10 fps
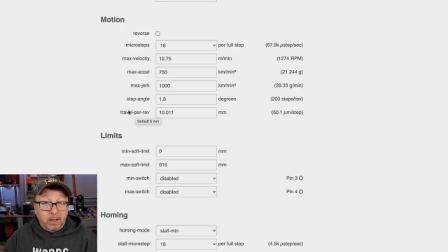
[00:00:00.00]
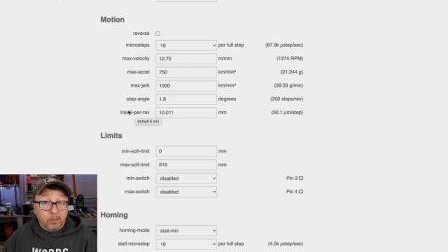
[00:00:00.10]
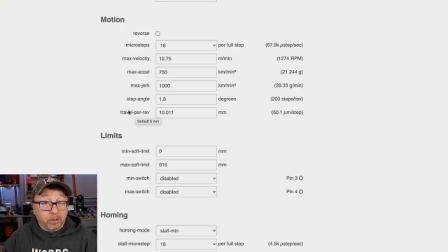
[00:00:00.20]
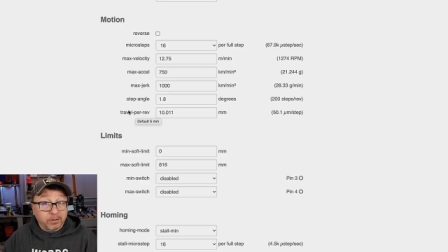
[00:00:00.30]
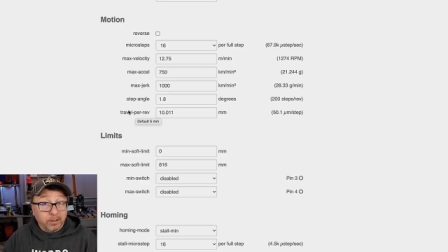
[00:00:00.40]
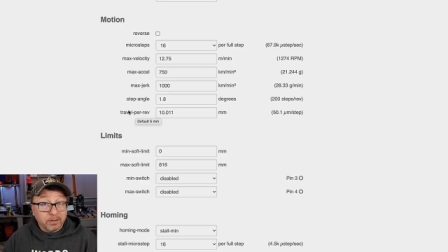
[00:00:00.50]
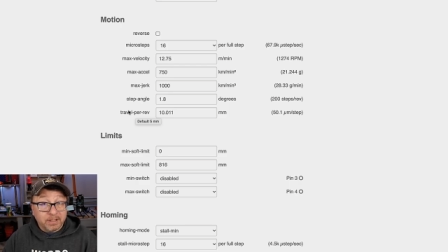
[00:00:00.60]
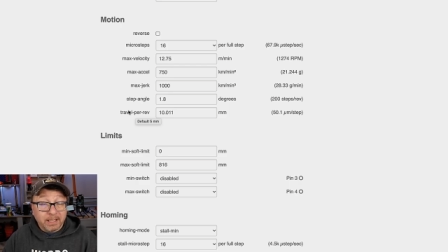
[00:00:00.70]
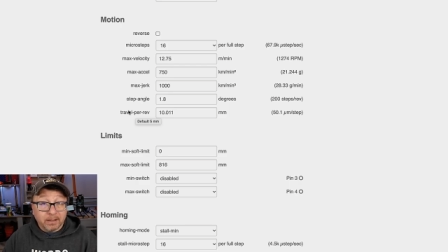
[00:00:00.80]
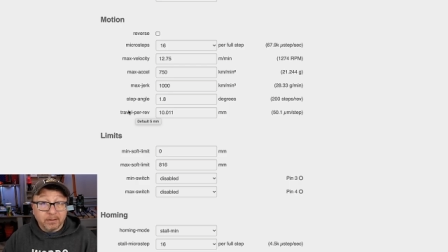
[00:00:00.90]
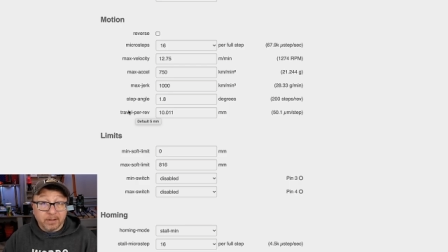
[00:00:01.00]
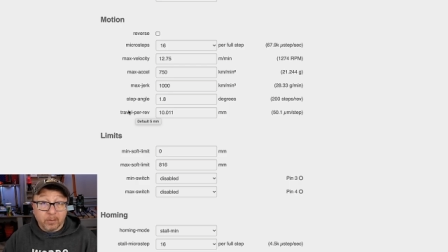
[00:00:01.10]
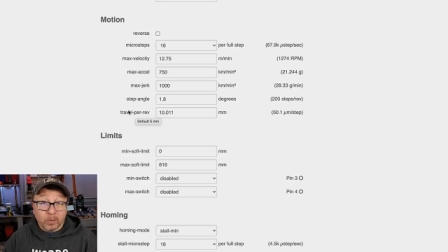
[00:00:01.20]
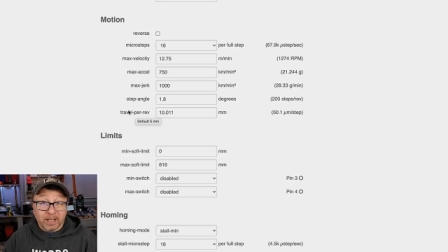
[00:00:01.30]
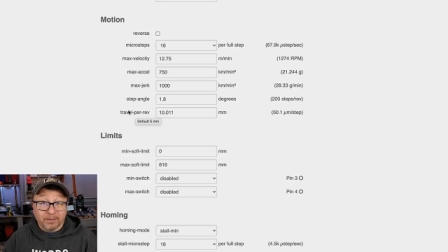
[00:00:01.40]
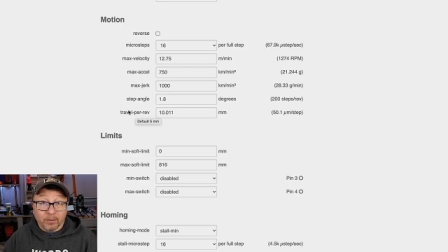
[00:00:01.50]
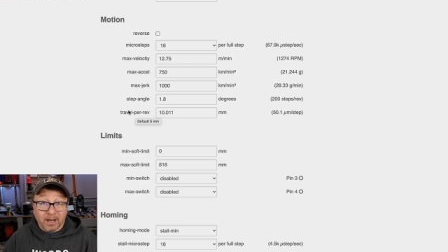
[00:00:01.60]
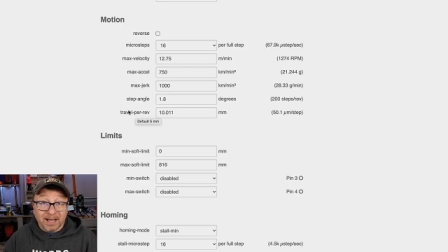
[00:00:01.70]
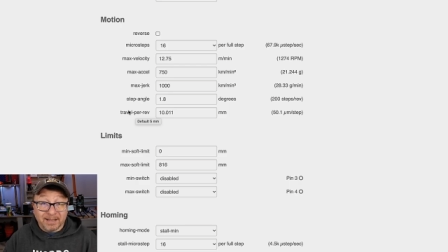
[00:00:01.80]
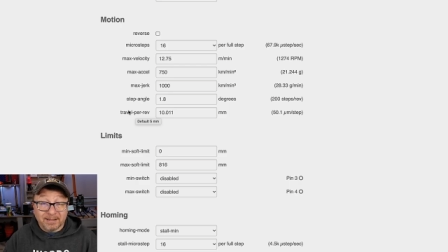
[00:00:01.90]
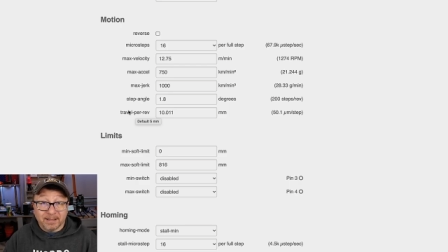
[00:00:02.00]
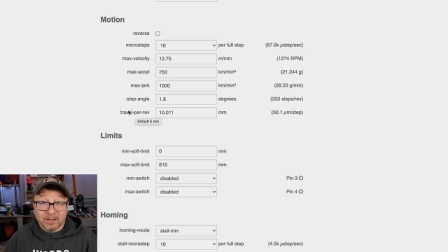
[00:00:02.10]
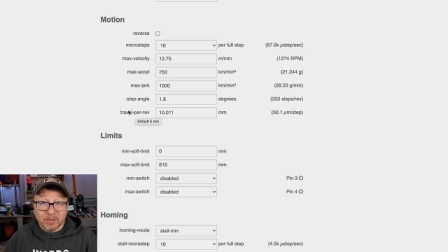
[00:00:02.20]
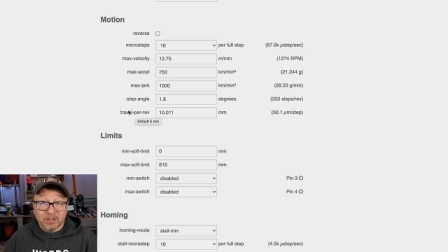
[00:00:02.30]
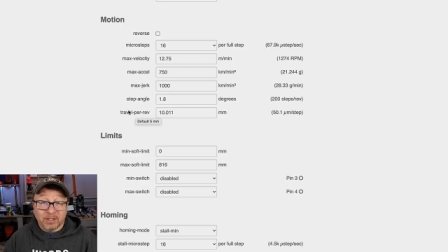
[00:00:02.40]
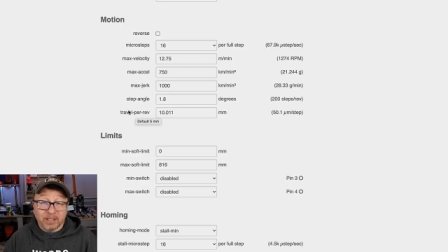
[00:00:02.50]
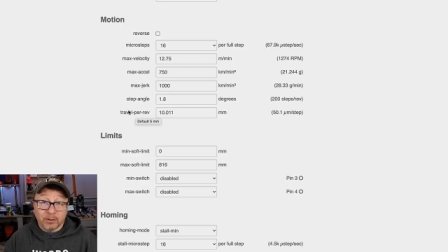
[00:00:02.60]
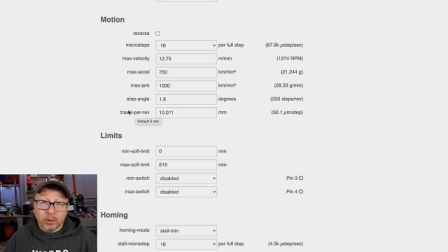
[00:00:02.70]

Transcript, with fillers: Well, it turns out that whenever I set the machine